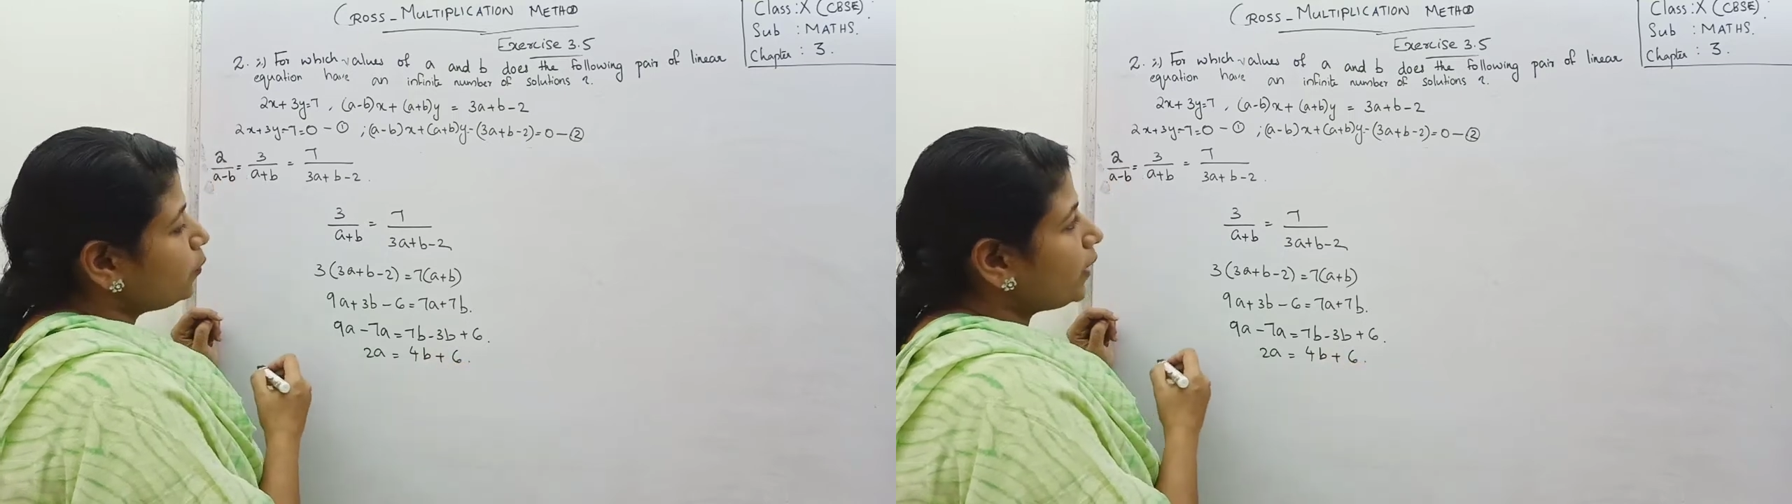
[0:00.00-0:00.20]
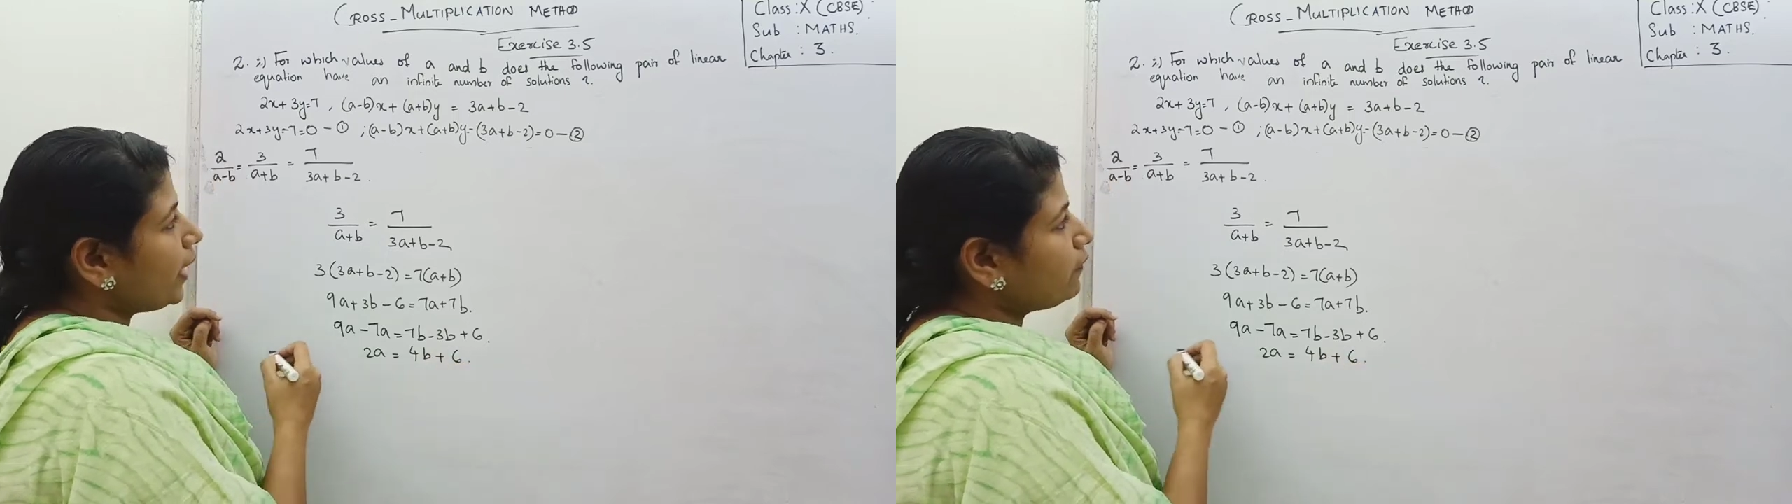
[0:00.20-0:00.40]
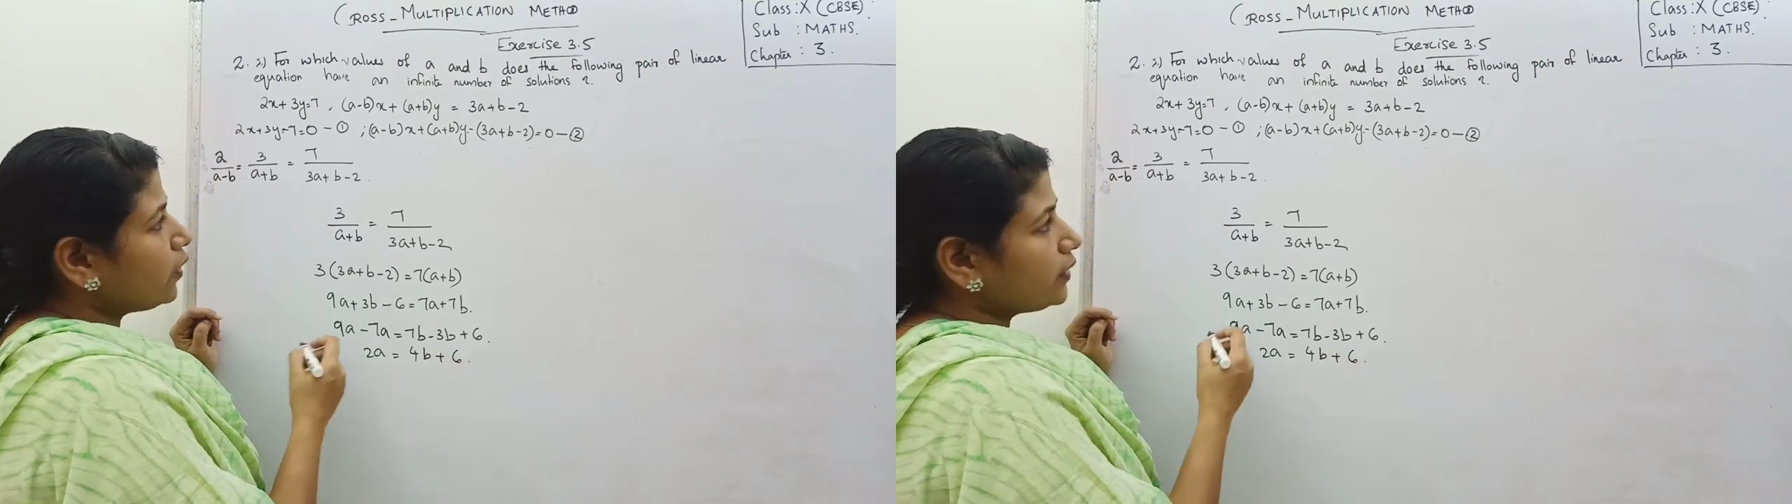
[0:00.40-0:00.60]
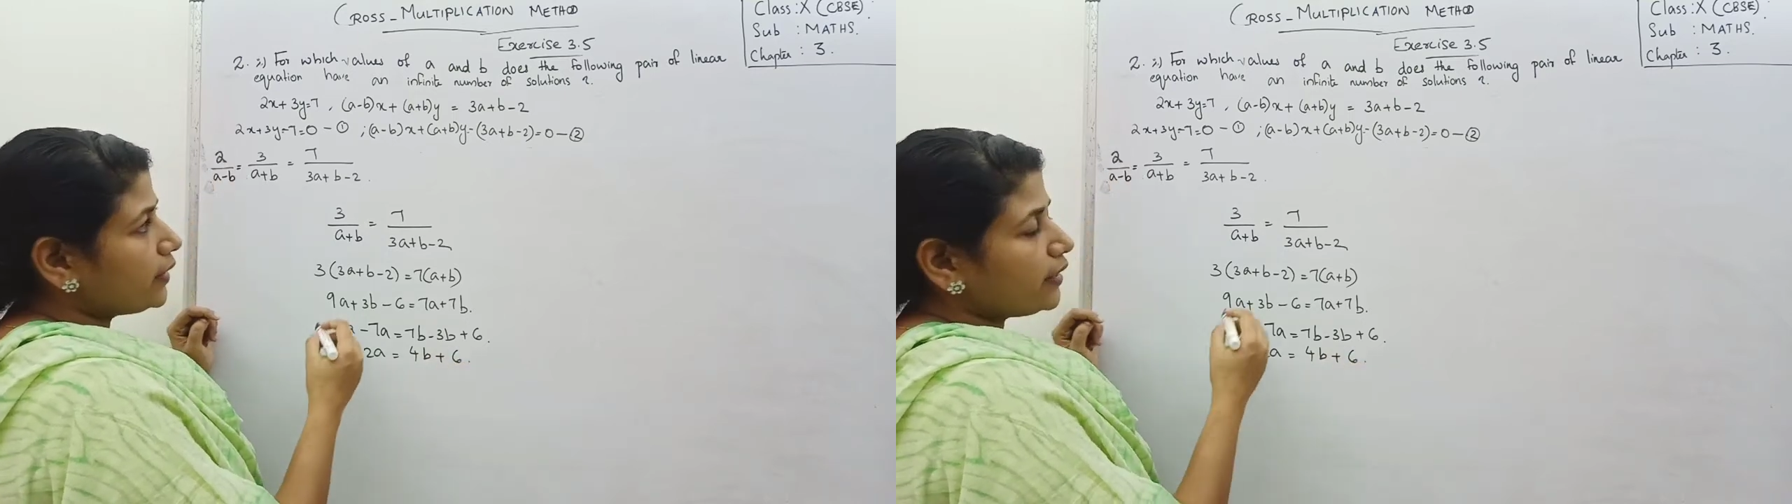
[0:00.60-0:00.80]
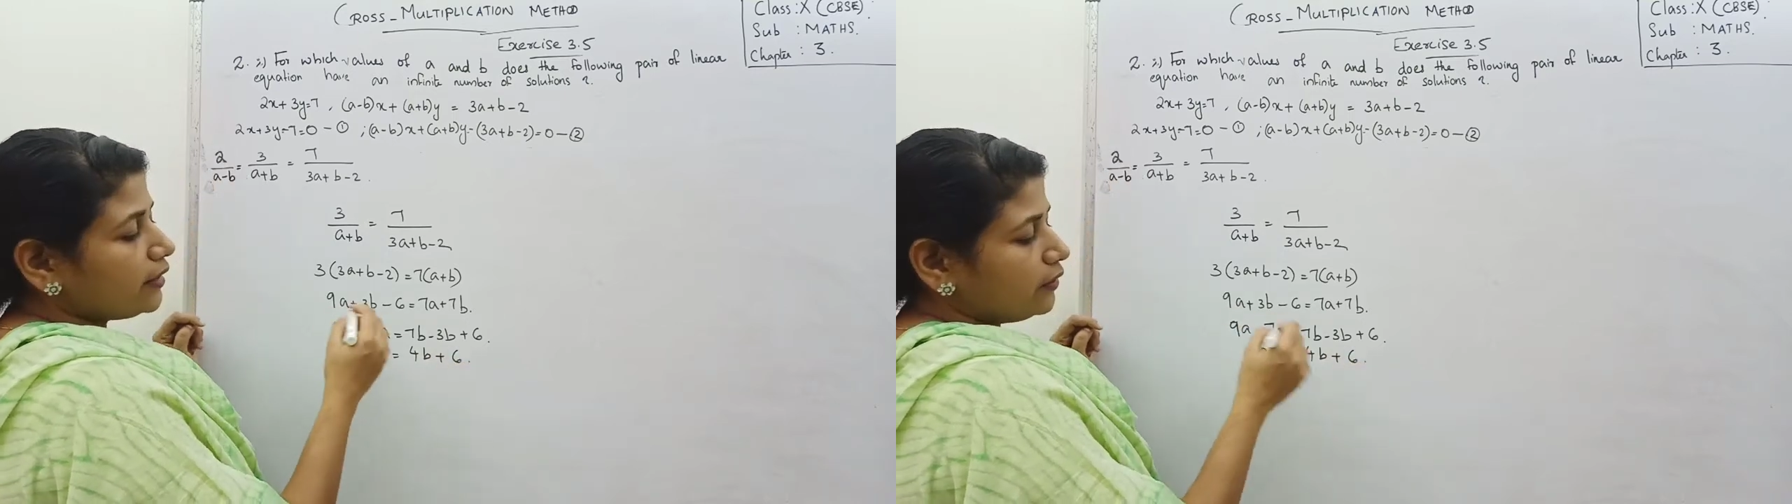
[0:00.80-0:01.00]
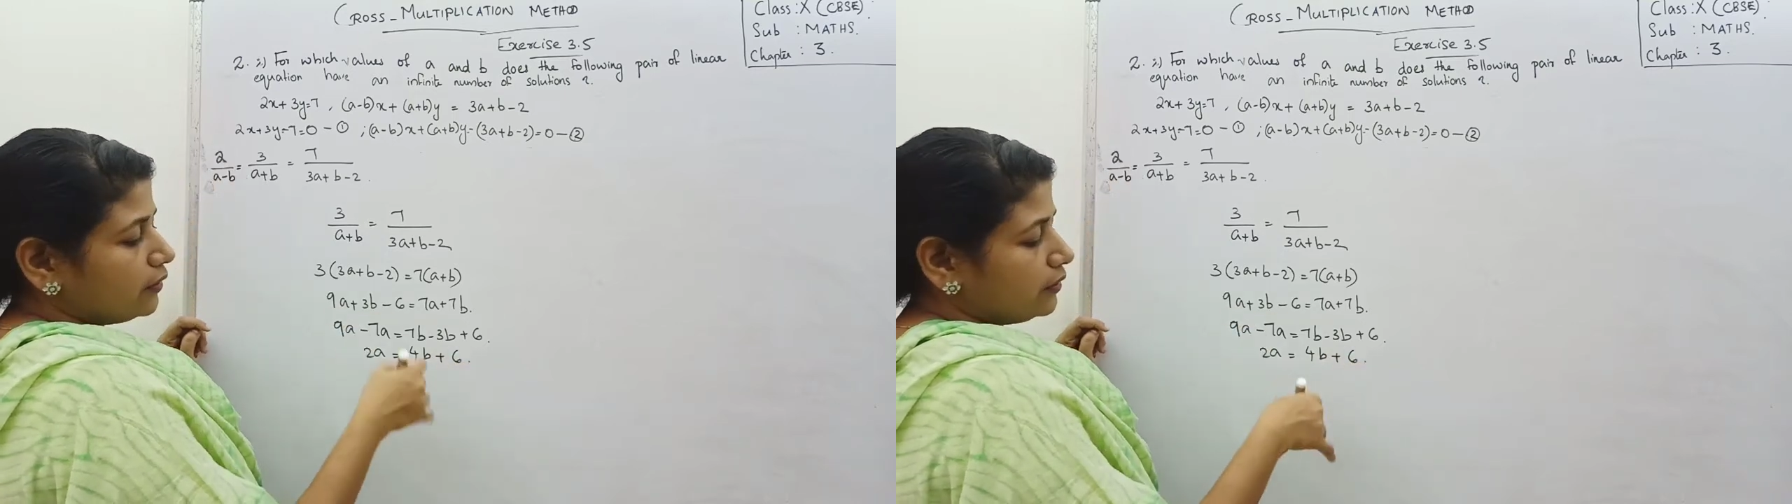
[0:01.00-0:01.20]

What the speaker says: We have already